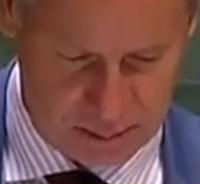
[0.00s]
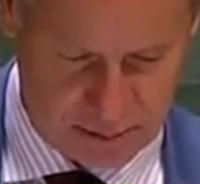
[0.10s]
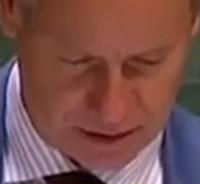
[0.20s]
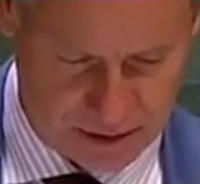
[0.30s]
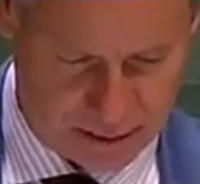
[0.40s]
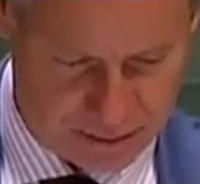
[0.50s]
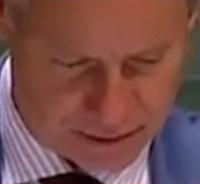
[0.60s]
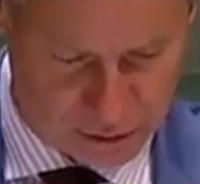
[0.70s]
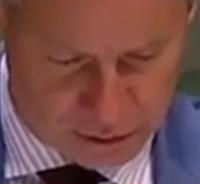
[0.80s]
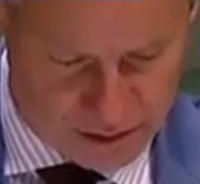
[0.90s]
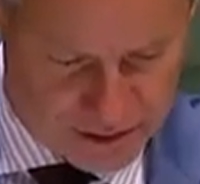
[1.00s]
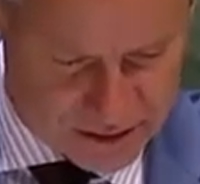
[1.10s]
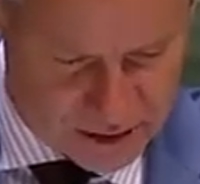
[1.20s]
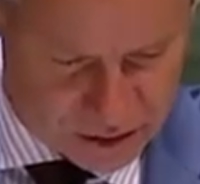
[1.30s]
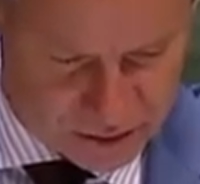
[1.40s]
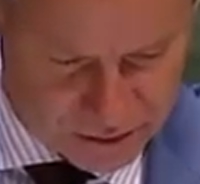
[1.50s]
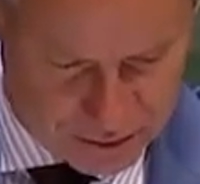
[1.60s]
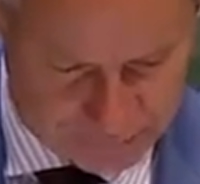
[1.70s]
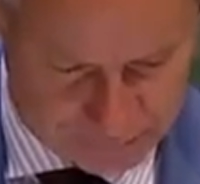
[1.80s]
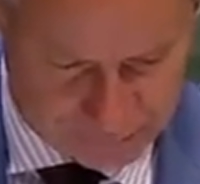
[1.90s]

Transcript: by terrorist organizations.